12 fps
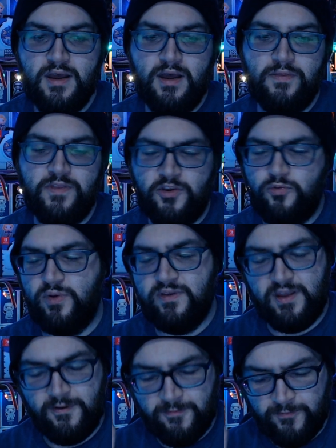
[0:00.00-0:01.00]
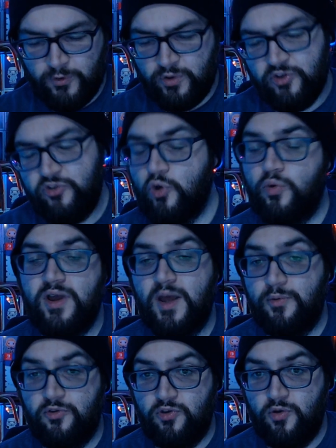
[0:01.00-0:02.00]
this was a full Ahsoka
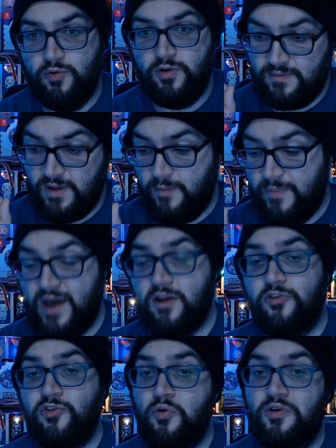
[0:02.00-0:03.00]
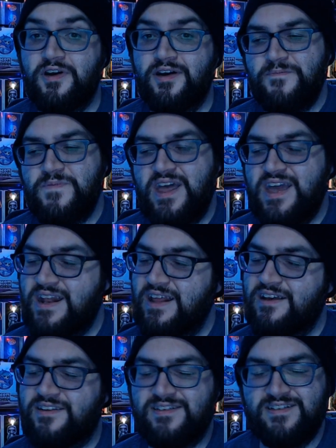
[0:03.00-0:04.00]
episode about Ahsoka,
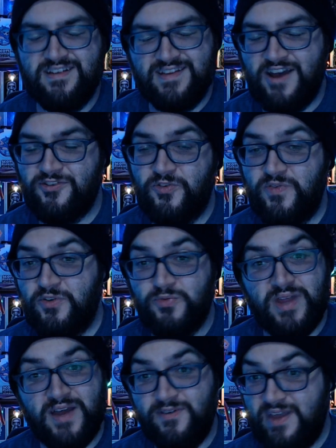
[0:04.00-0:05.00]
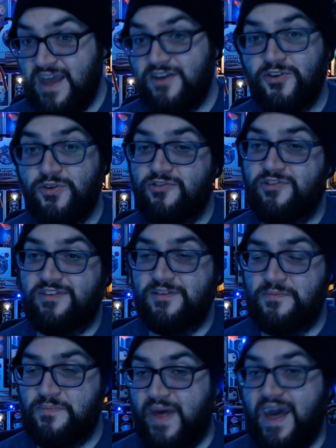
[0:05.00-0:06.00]
hitting us in the nostalgia field with having Hayden
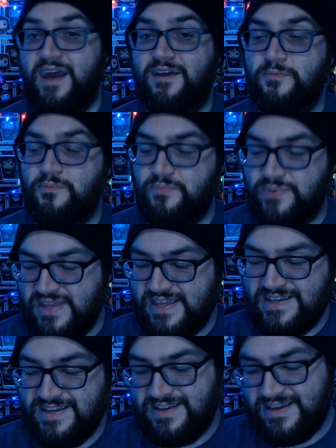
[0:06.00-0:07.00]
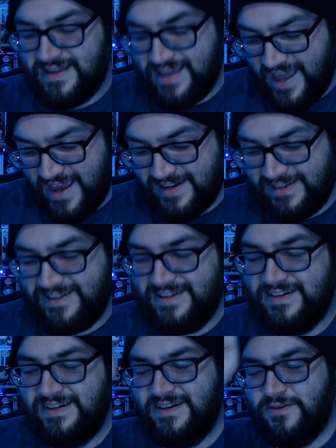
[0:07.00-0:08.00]
Christensen back, being
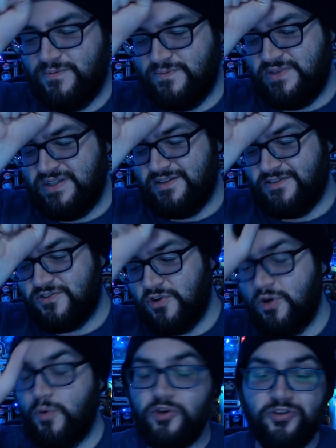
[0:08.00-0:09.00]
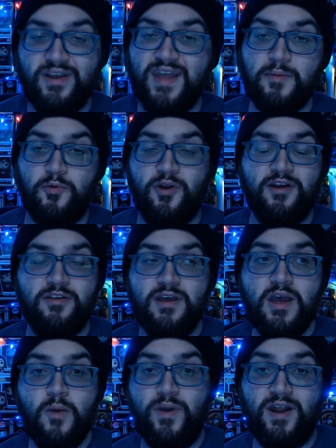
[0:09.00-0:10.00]
Anakin, and it being so. We also got Captain Rex.
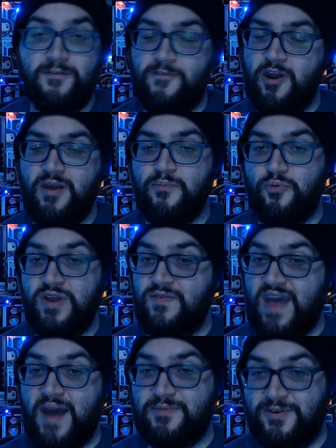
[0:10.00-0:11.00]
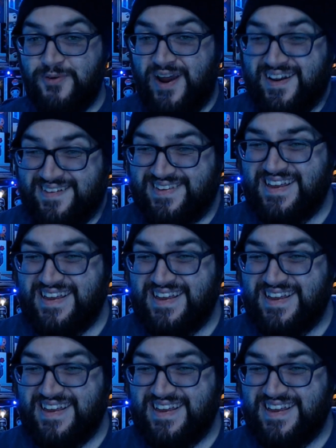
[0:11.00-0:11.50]
We got a very brief Captain Rex,